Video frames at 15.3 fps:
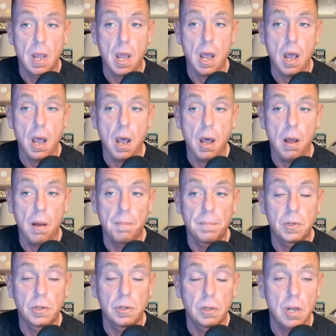
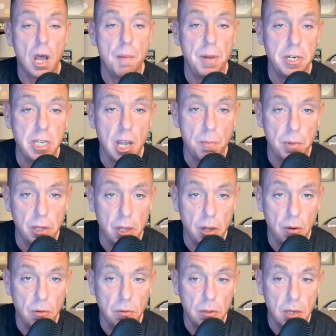comment down
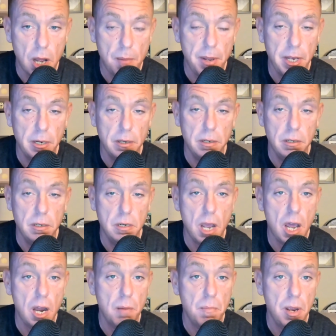below. Comment
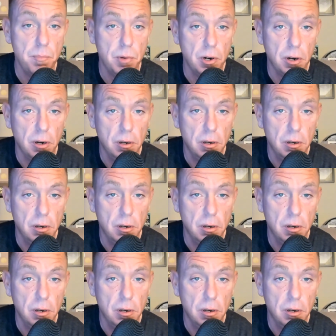not a member.